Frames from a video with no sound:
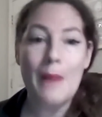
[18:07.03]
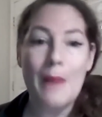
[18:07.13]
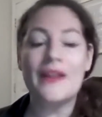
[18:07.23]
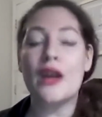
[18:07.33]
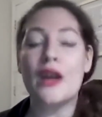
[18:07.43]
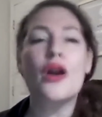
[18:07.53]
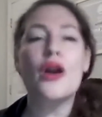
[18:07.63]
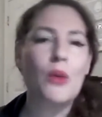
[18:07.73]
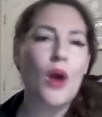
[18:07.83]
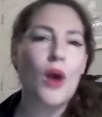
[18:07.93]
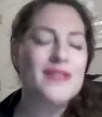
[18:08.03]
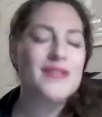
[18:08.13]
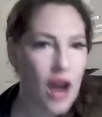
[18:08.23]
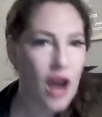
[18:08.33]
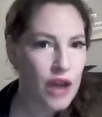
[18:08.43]
But like, okay, what was
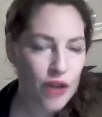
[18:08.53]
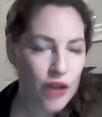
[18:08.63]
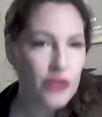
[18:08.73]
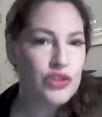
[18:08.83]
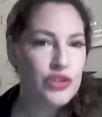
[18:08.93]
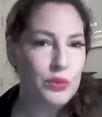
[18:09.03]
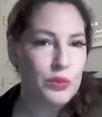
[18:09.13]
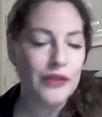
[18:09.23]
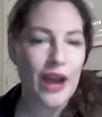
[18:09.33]
that $100 you pulled